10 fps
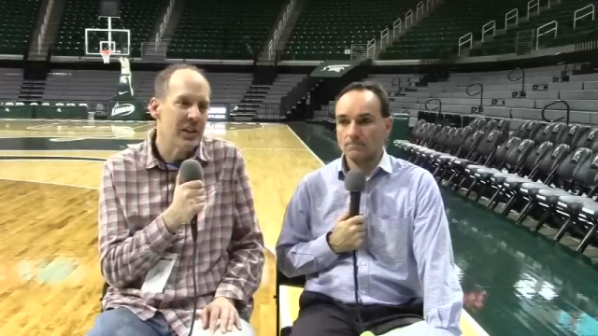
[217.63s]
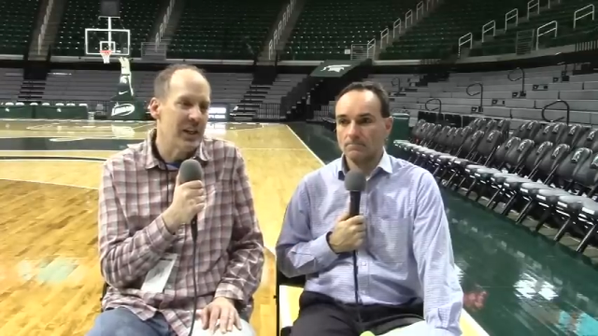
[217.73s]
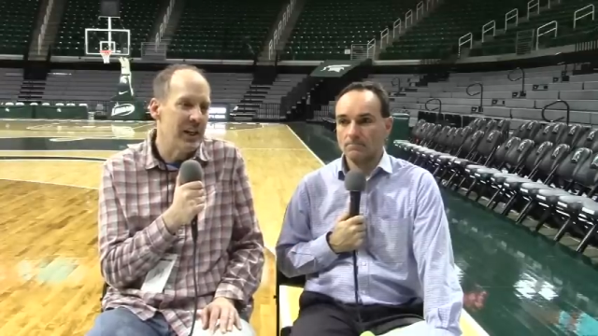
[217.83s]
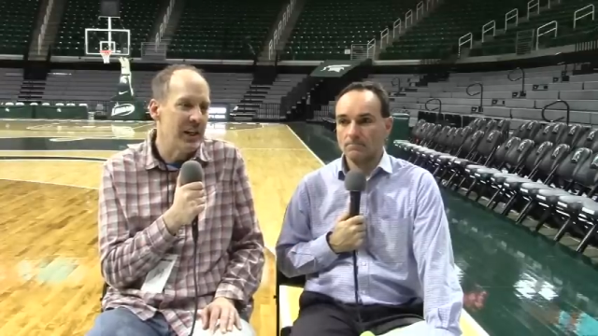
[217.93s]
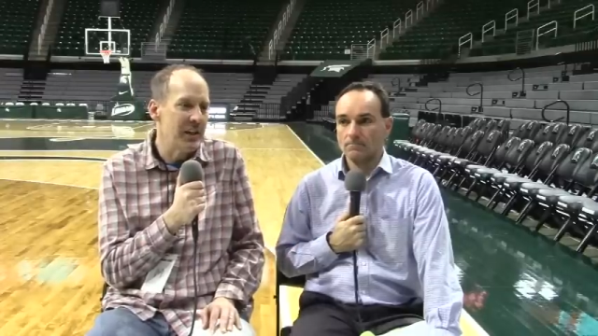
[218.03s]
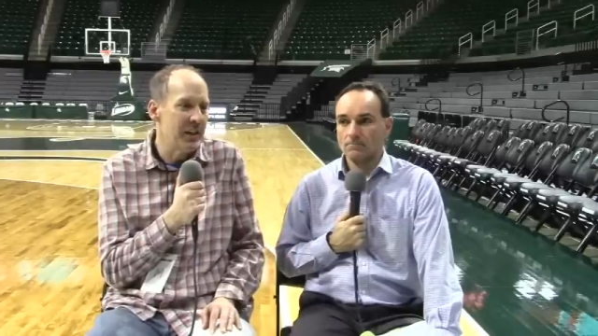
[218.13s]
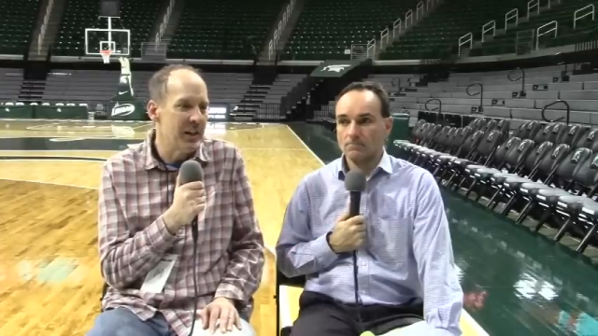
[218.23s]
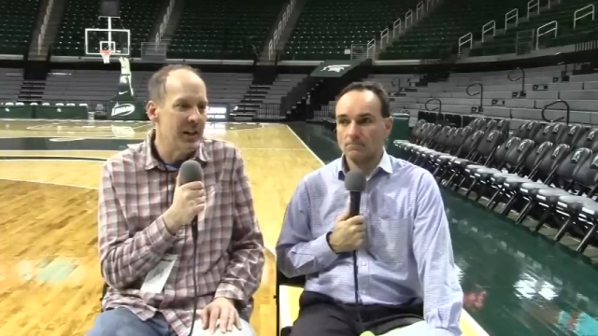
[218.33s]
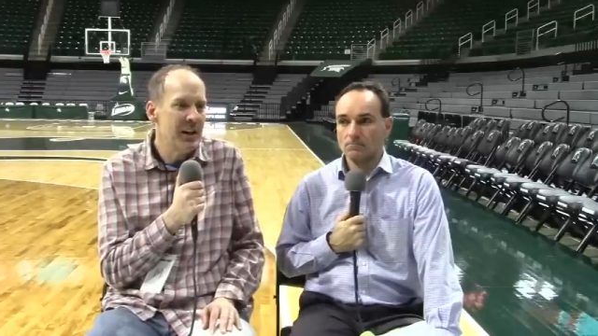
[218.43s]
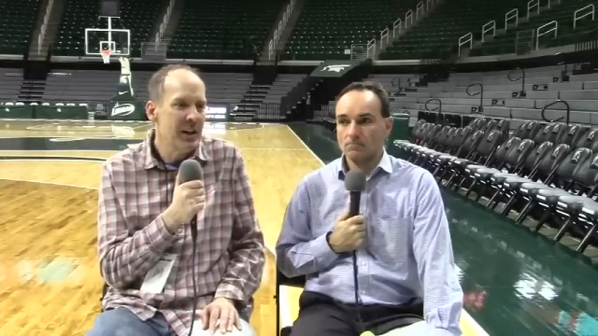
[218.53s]
Speaker 1: And
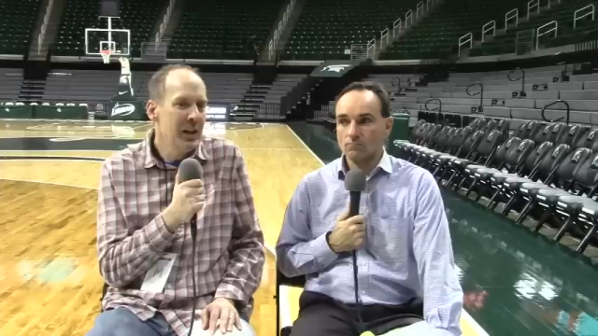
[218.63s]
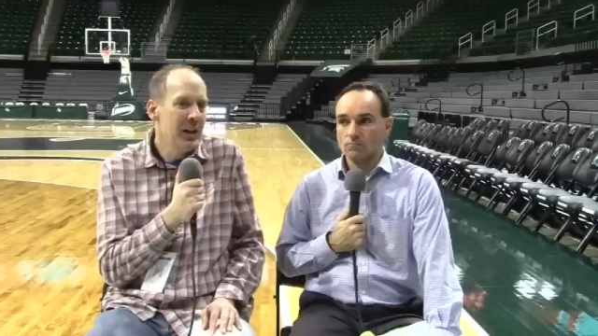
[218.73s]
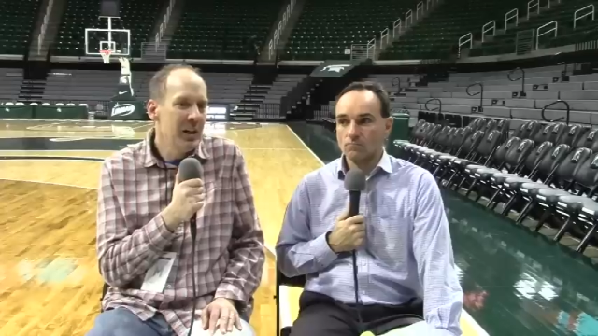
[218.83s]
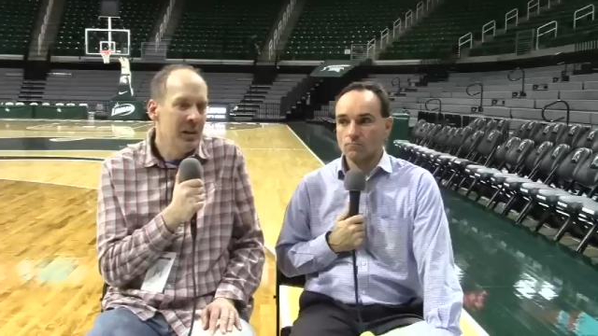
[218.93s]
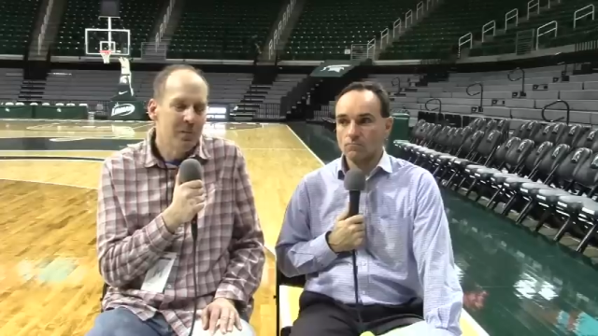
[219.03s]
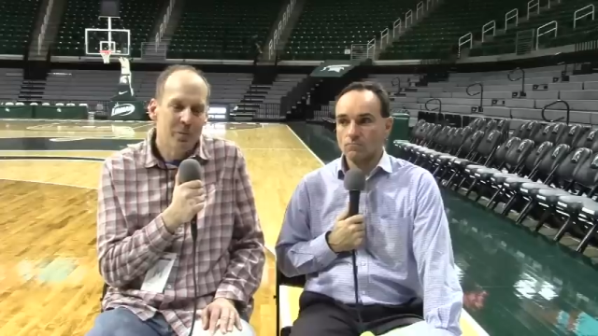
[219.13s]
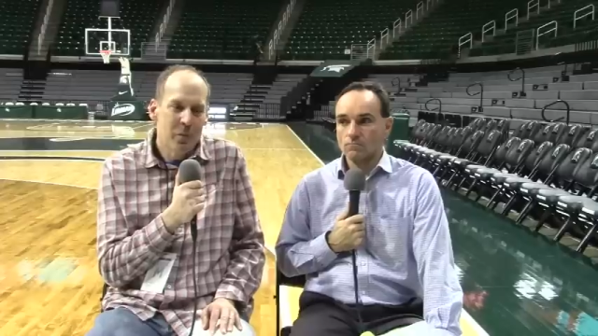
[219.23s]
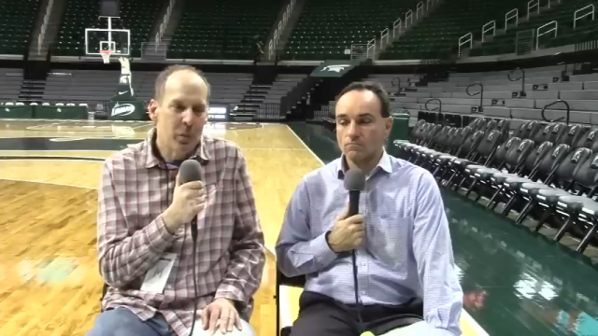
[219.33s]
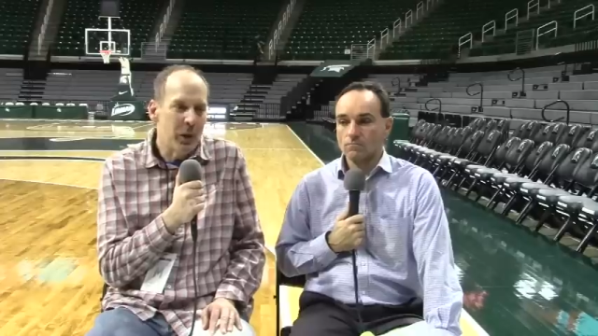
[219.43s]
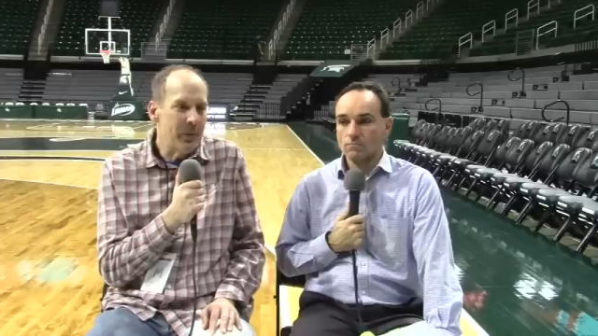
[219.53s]
uh,
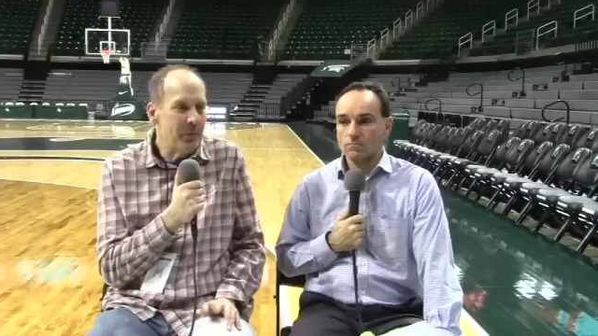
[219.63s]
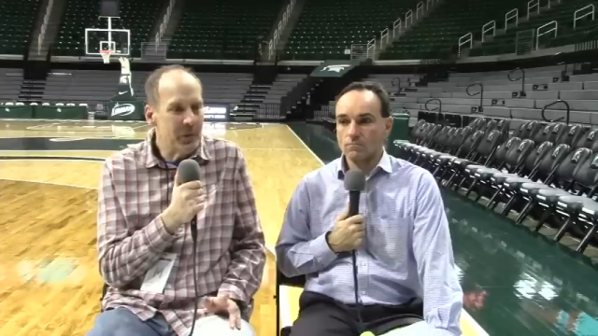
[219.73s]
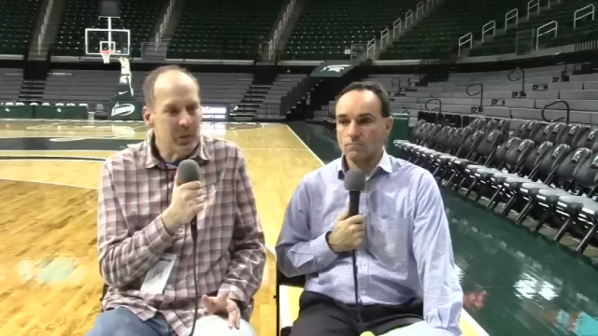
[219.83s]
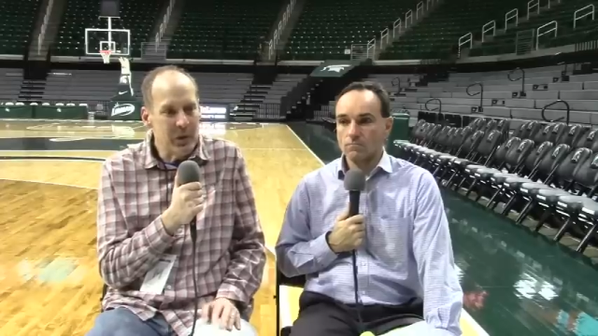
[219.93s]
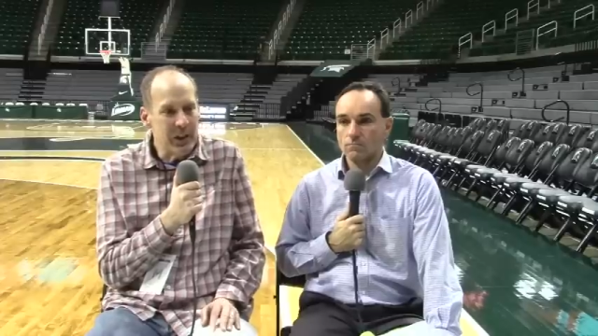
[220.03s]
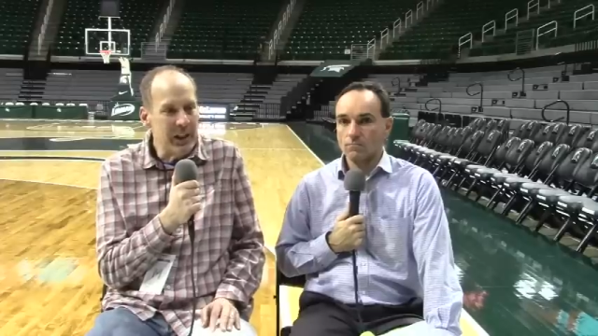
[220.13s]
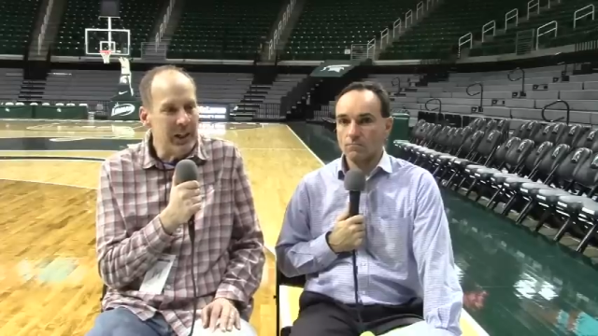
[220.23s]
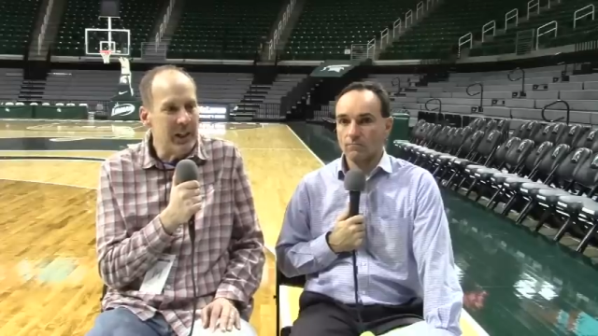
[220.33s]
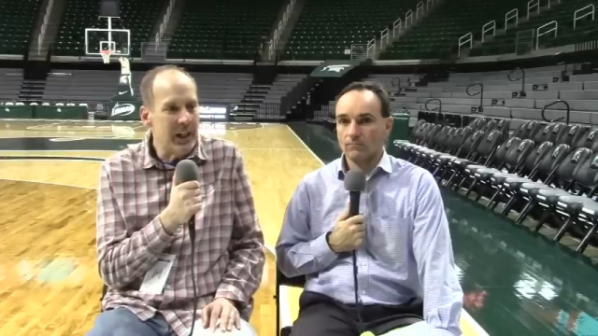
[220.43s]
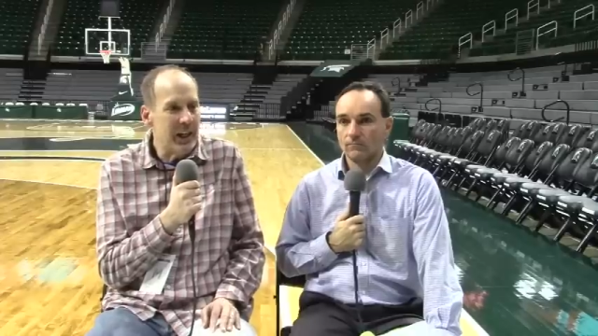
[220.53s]
But
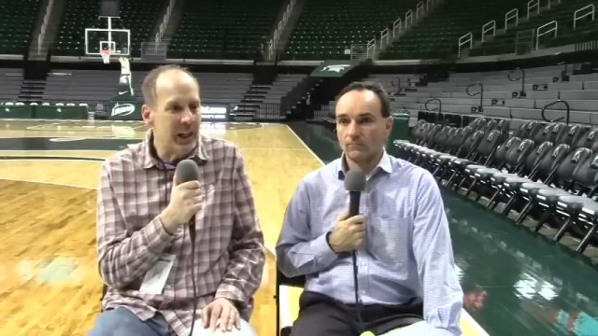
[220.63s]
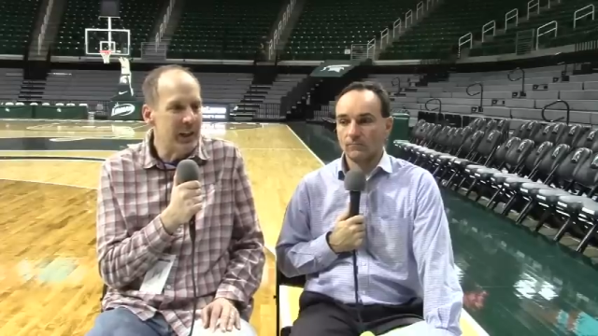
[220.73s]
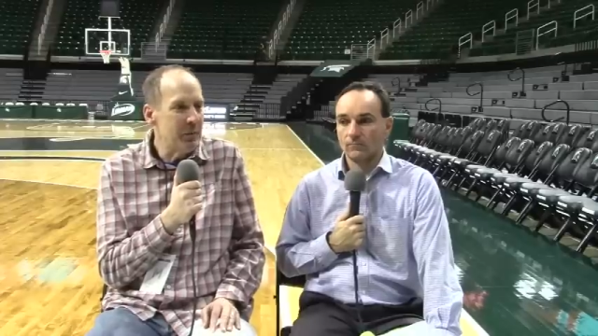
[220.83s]
again, I, I think